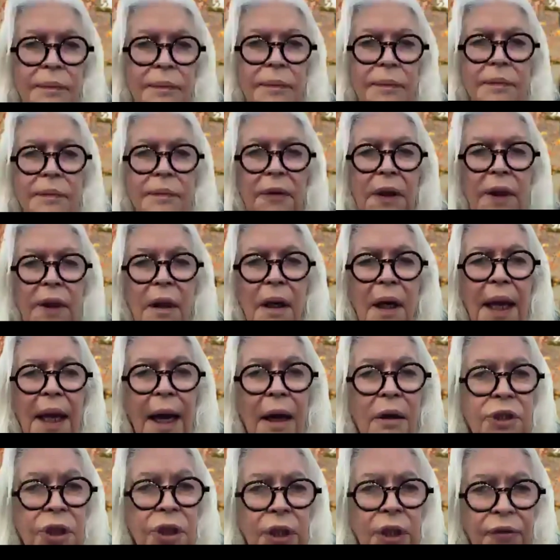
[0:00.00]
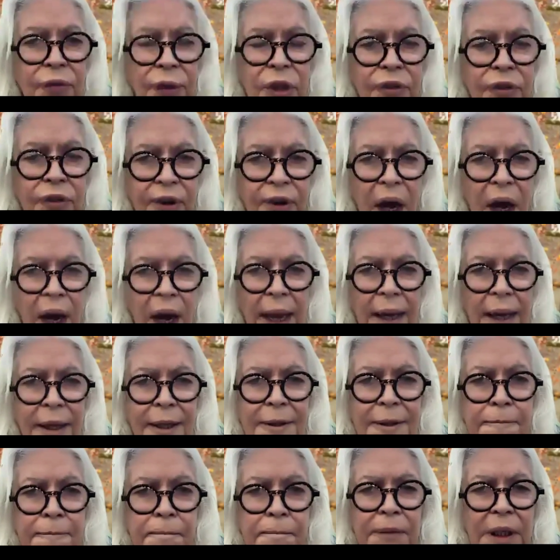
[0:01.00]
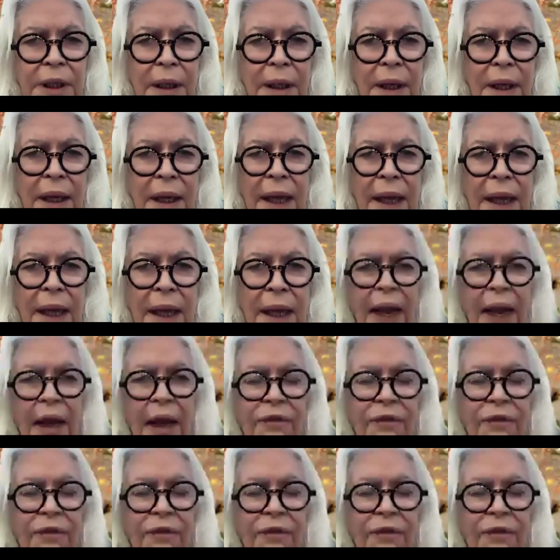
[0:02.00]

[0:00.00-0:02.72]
how to live with fire and have